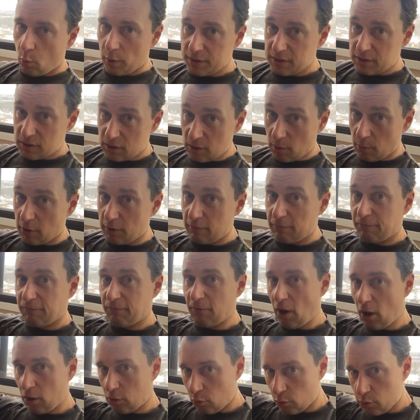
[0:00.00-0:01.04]
when someone
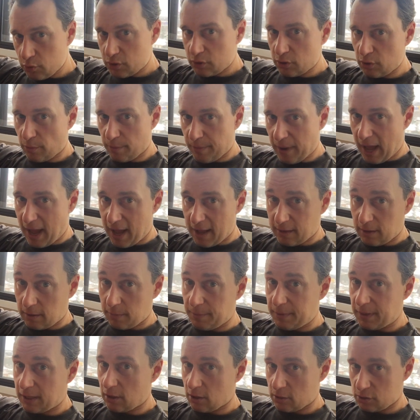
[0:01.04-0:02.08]
follows you back,
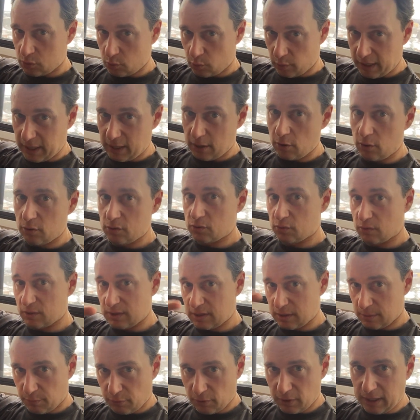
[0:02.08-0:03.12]
because we use
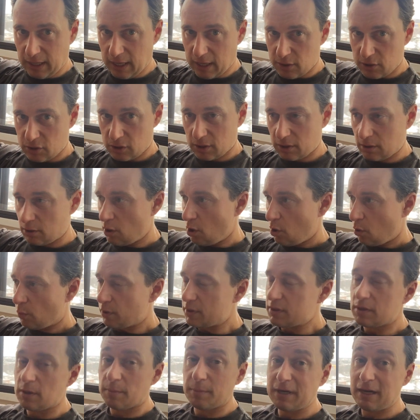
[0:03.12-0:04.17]
reciprocation.
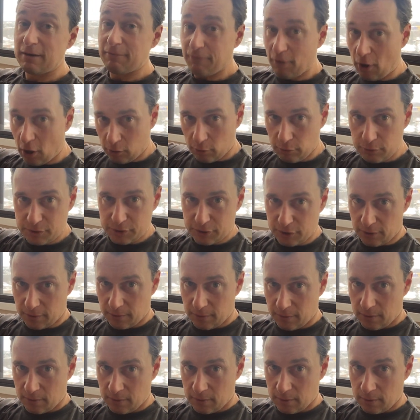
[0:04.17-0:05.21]
When somebody follows you,
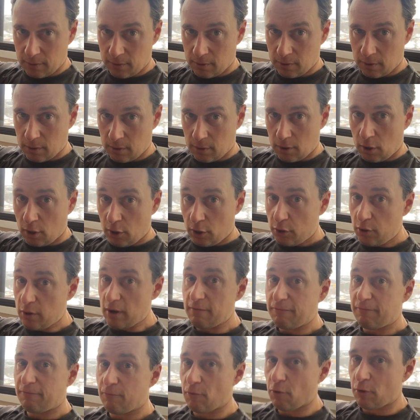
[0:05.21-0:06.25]
you
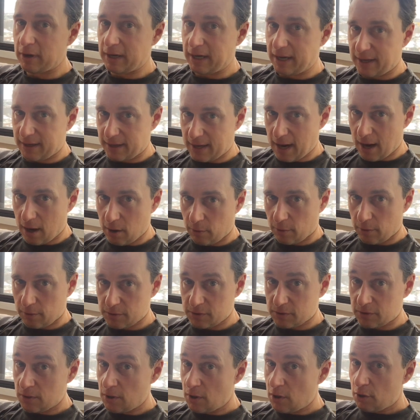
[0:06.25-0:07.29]
have 48
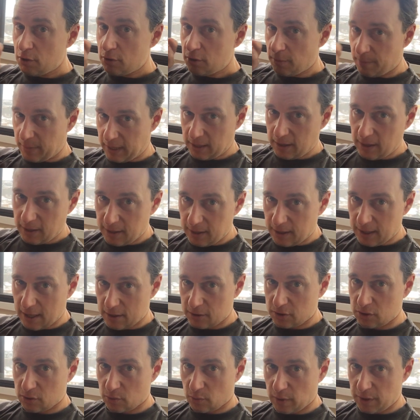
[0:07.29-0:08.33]
hours to make a
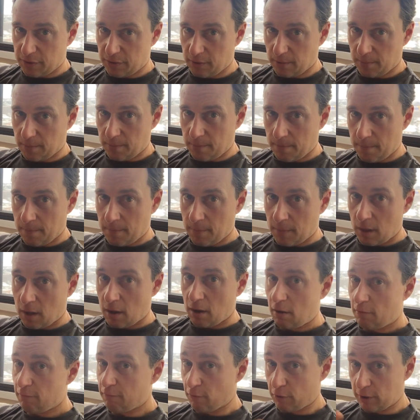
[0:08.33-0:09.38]
connection with them.
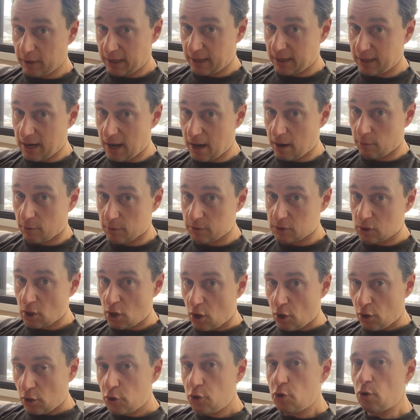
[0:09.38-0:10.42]
48 hours.
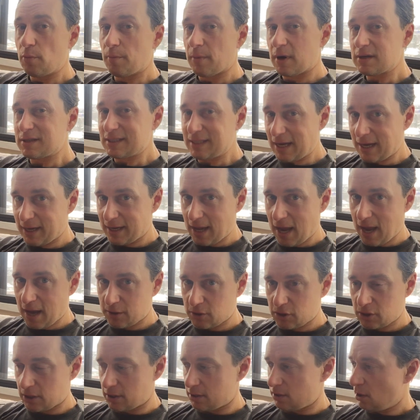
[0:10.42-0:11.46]
You must take
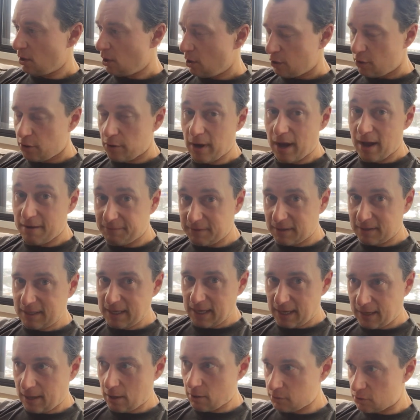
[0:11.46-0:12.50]
action. You have to
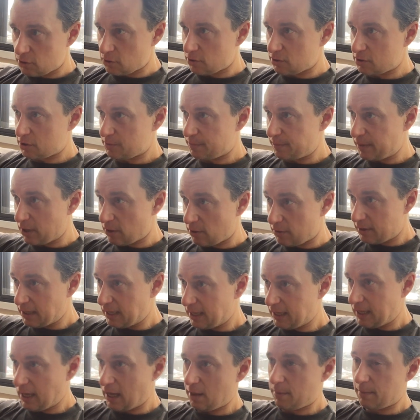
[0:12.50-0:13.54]
take out your spear.
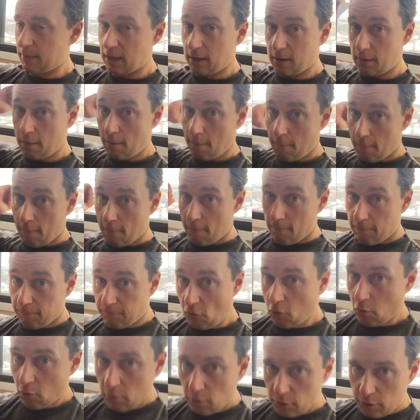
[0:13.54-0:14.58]
They came in,
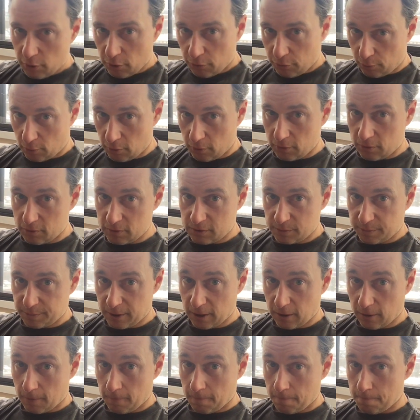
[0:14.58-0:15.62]
you throw your
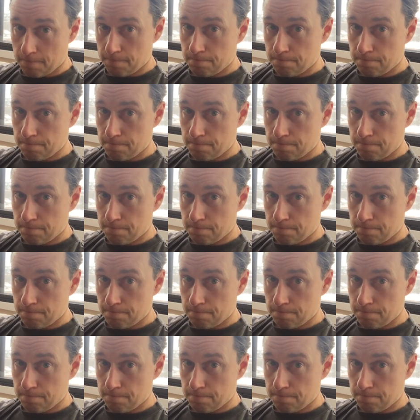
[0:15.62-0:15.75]
spear.